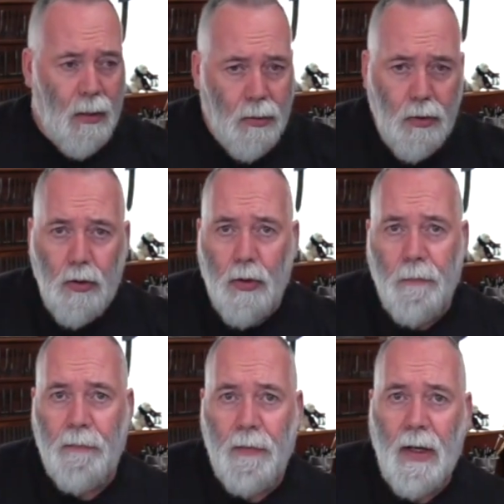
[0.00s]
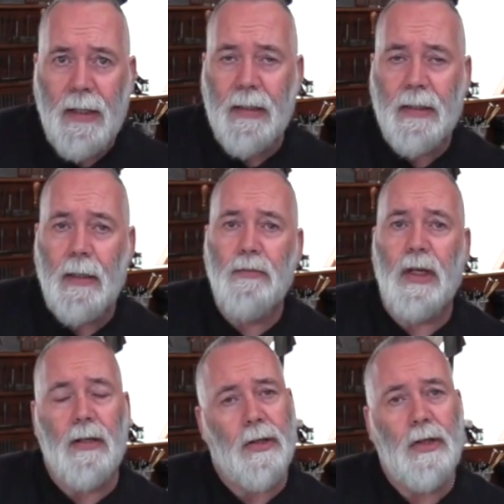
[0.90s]
You can find a
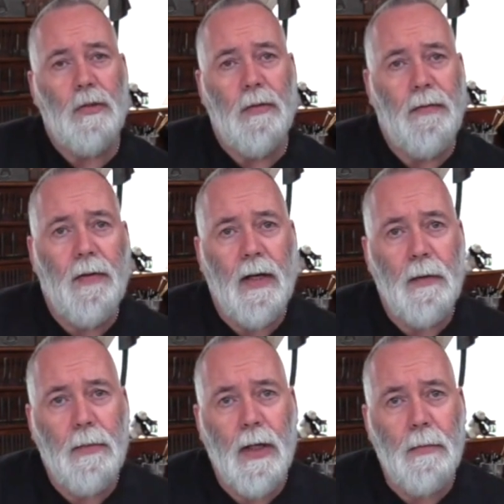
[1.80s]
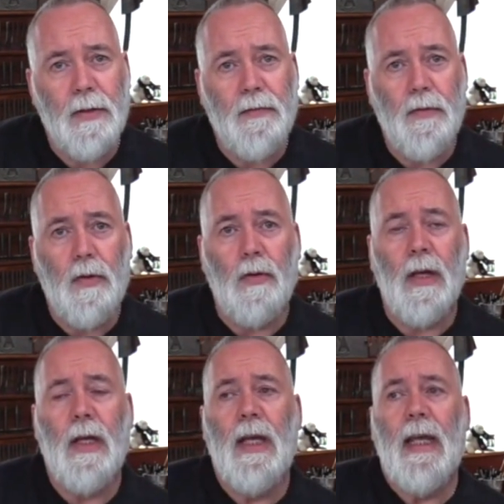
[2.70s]
subject and you will find a purpose for
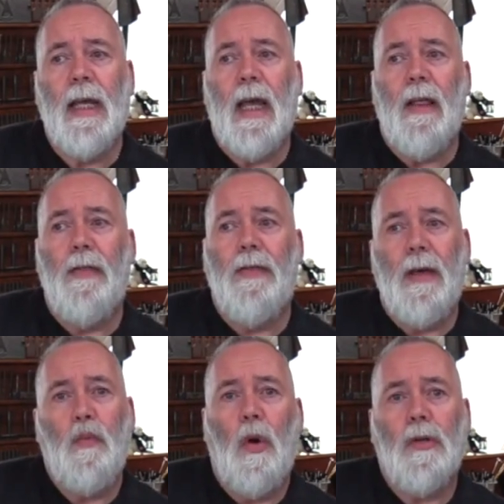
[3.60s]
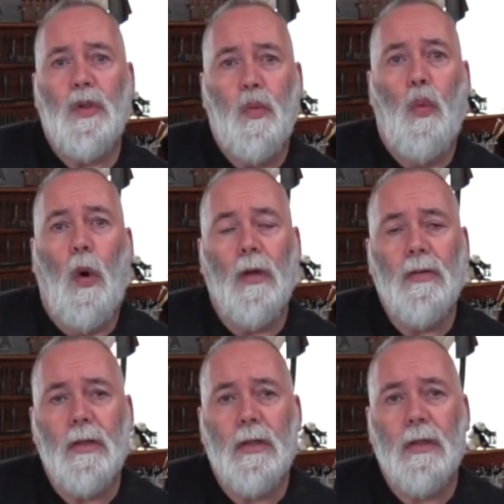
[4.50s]
it. There was
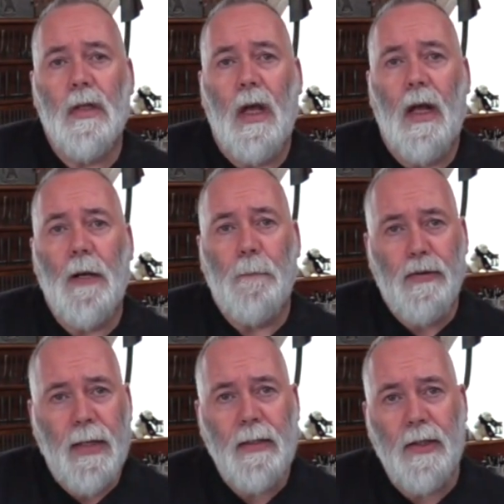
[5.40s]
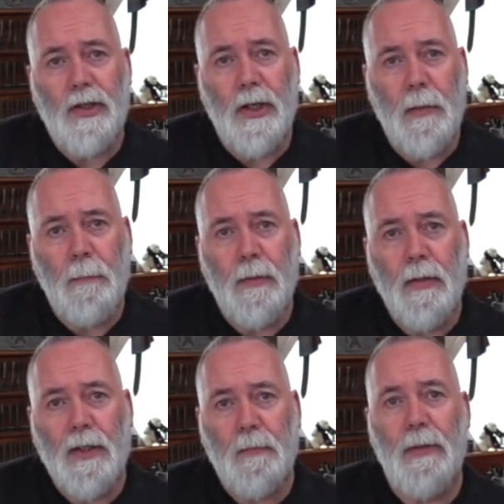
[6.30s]
once an apprenticeship
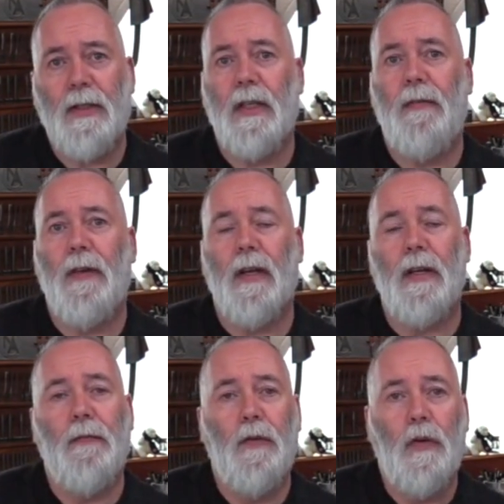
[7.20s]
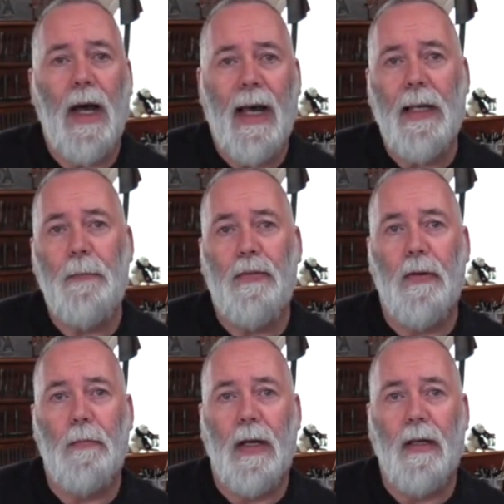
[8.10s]
specifically for
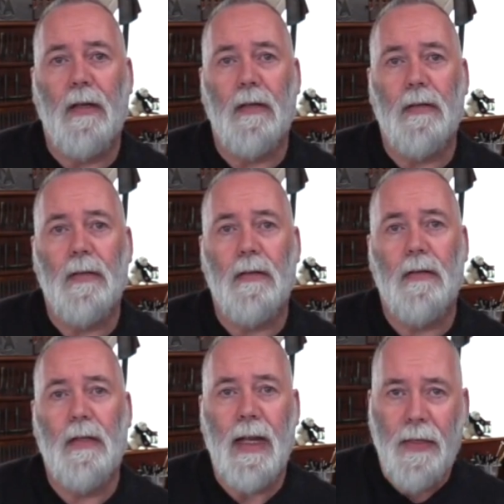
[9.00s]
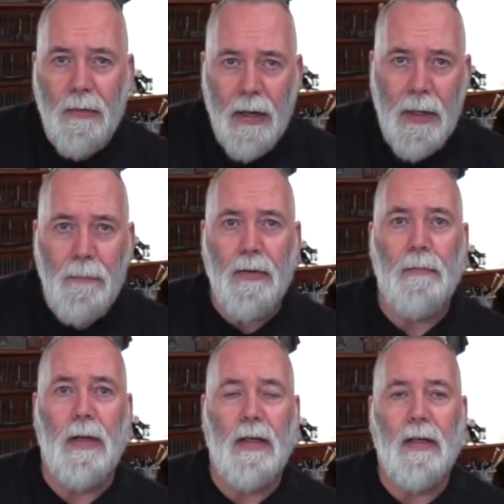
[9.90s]
apron makers. Leather apron
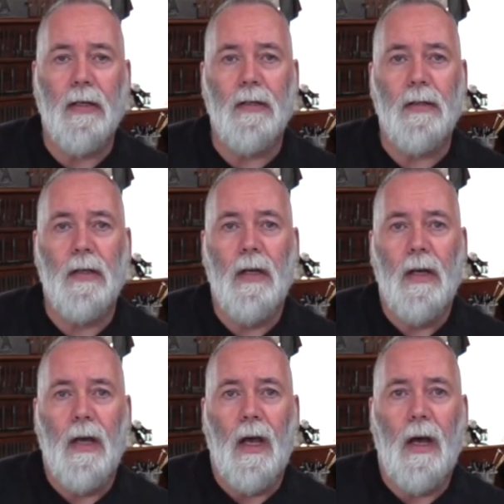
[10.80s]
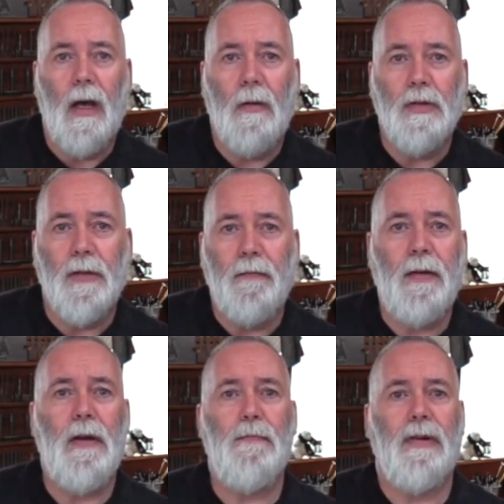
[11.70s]
makers was a
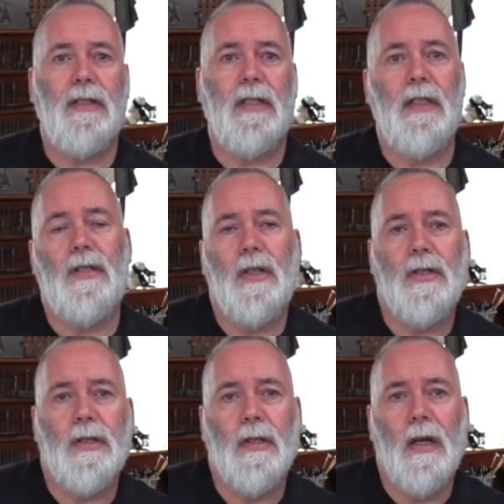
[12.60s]
very prestigious